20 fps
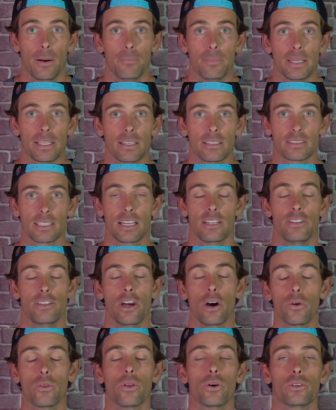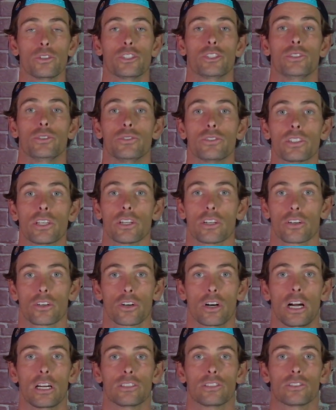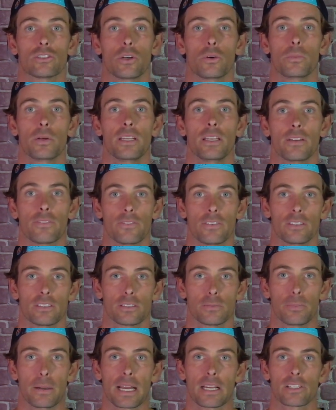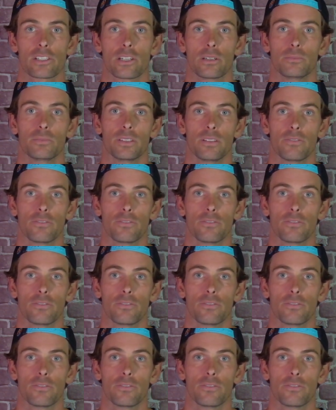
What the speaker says: because I know those shoes can cross so many different spectrums.